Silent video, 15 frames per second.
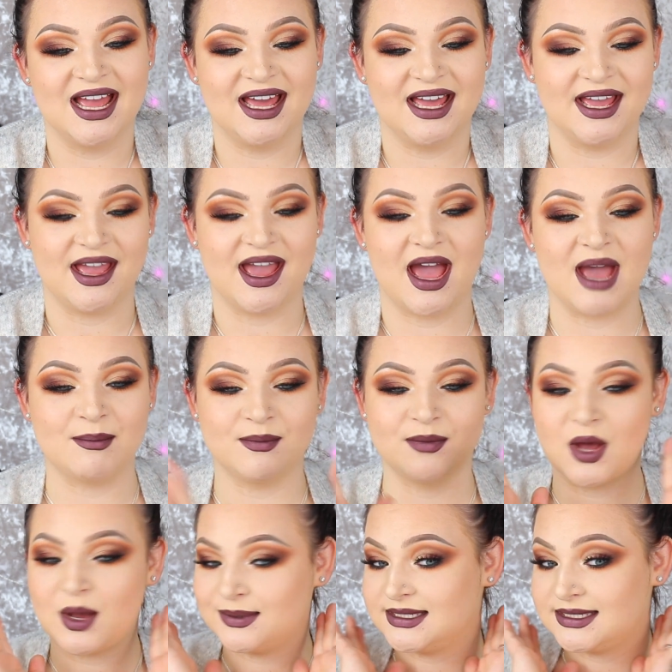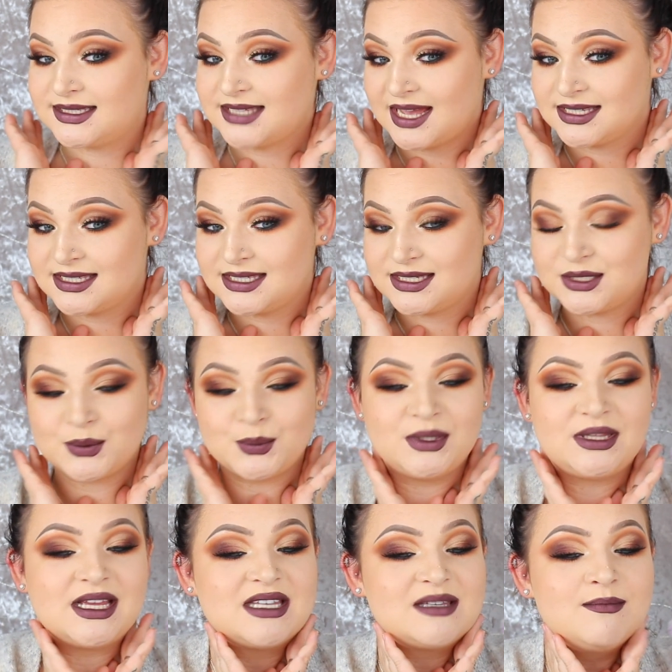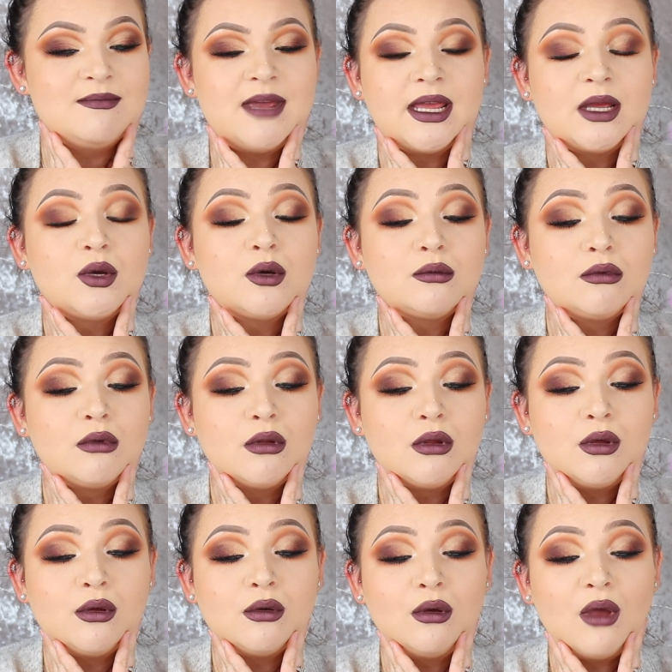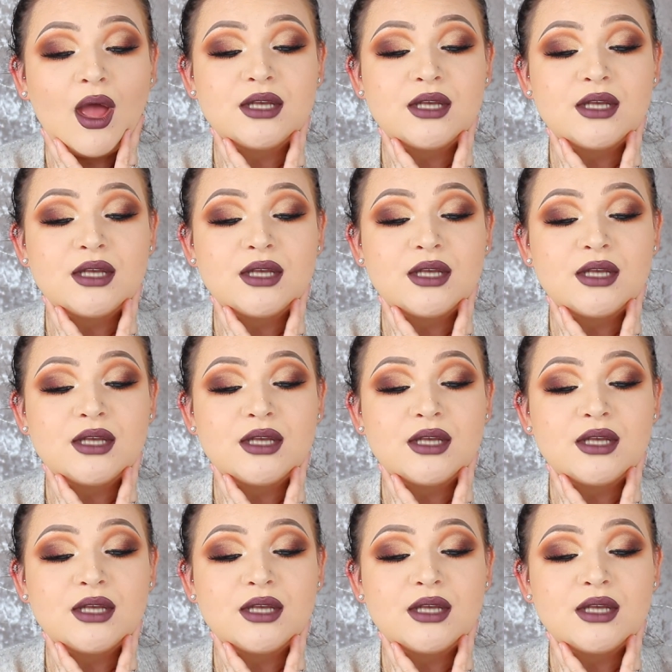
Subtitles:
I'm obsessed with this makeup look.